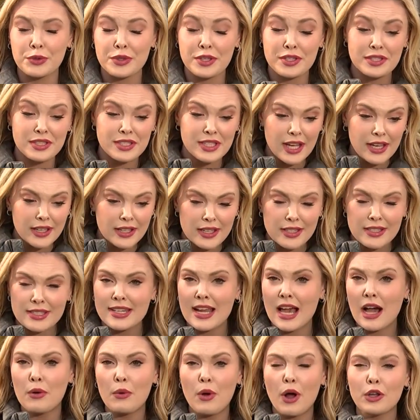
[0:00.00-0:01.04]
the state is
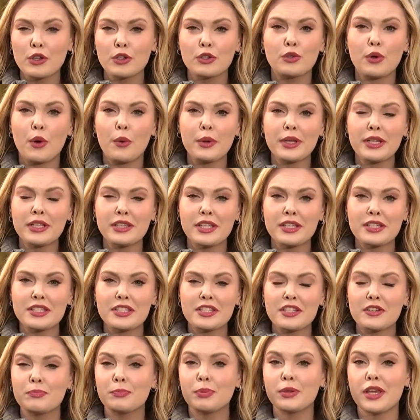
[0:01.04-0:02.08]
now on a growing list
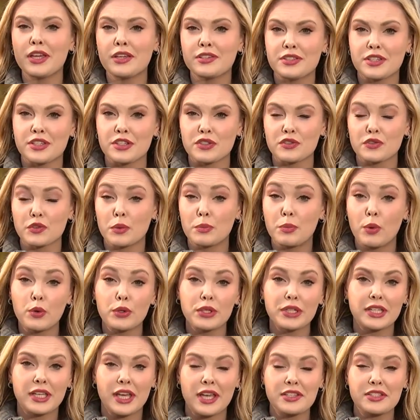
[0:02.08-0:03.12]
of places
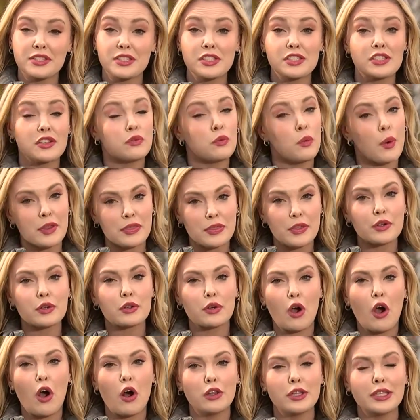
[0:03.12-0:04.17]
reporting cases of what they're
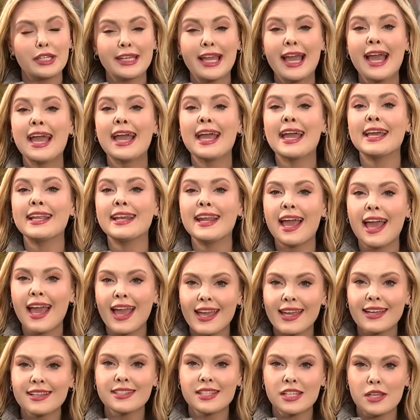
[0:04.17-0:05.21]
calling an
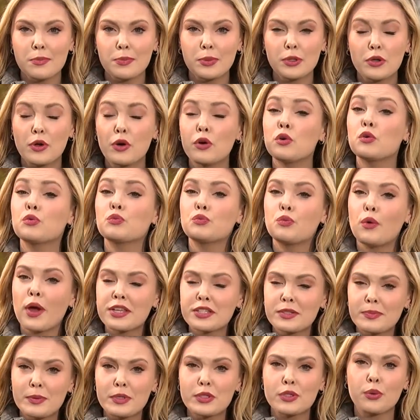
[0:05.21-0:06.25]
atypical
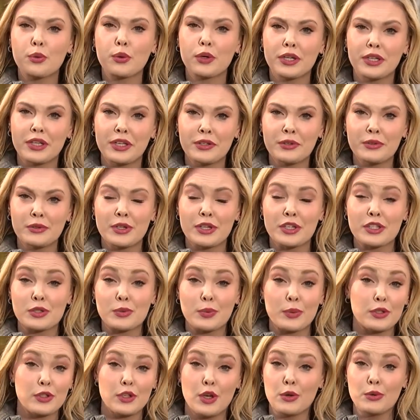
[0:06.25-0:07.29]
respiratory illness
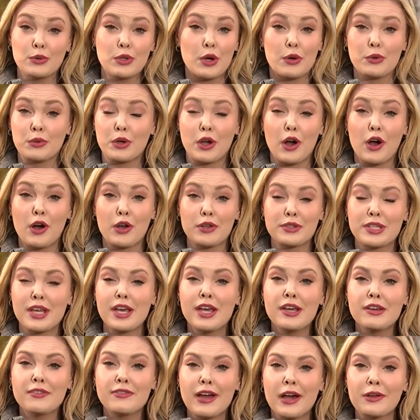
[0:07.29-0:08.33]
with no known cause
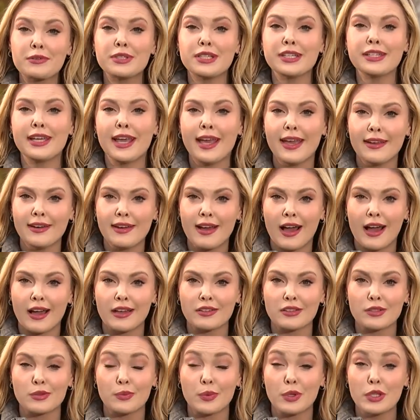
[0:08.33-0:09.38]
found in
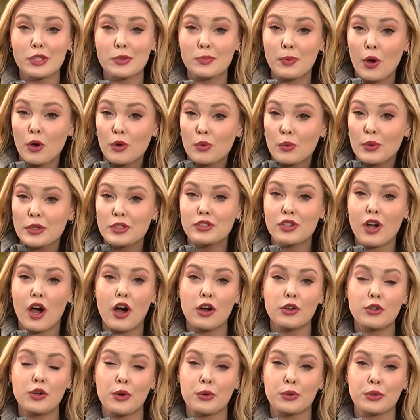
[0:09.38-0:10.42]
canines. We spoke with
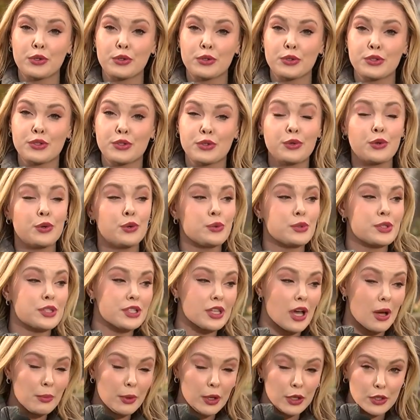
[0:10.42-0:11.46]
dog owners who
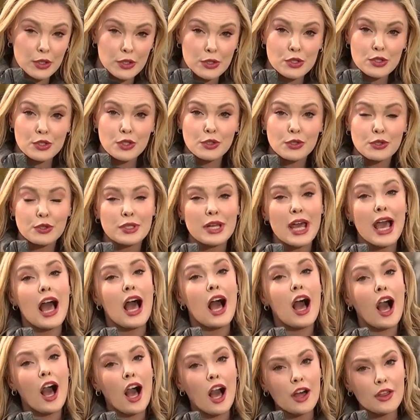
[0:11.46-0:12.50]
some are concerned,
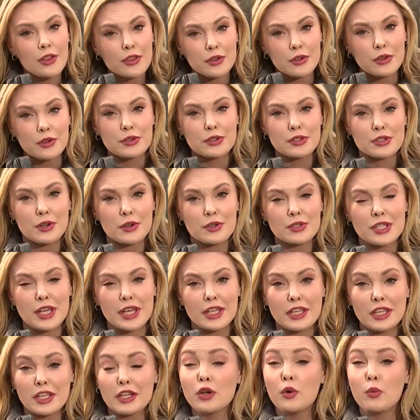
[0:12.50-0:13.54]
others are
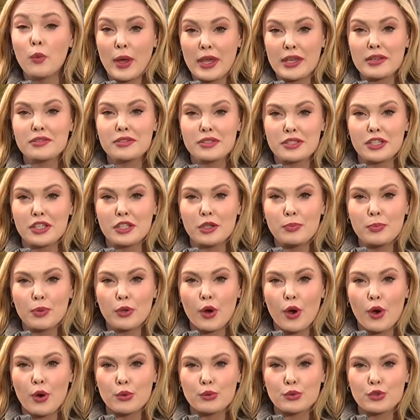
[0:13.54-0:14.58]
taking a wait and see
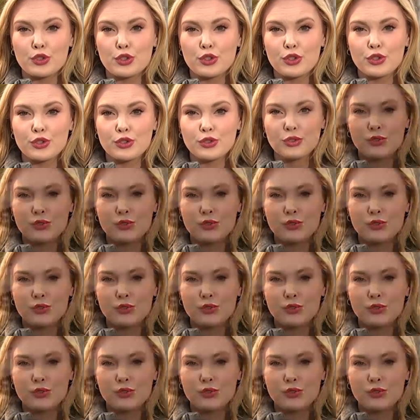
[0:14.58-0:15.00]
approach